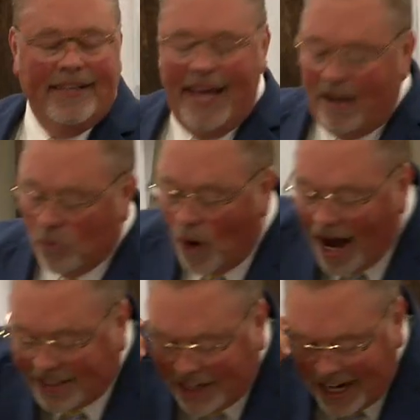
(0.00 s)
He can
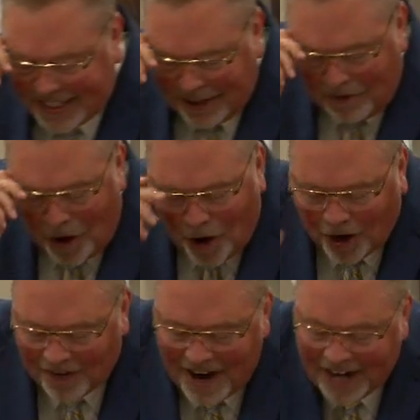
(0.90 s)
wash us of
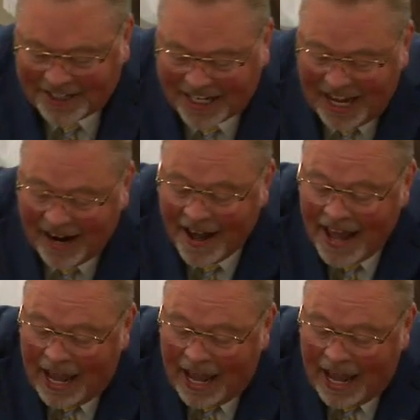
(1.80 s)
all of our sin.